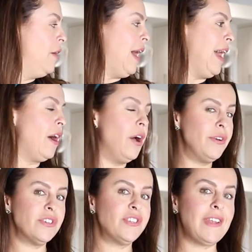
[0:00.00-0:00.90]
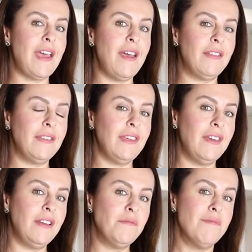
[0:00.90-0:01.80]
I understand
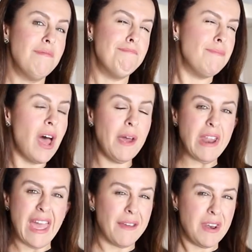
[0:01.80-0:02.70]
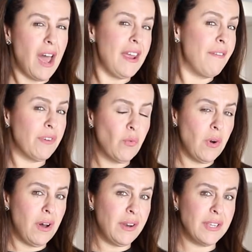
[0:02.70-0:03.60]
that not
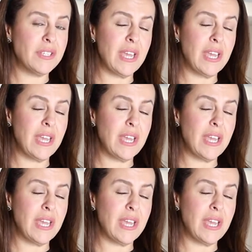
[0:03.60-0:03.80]
everyone is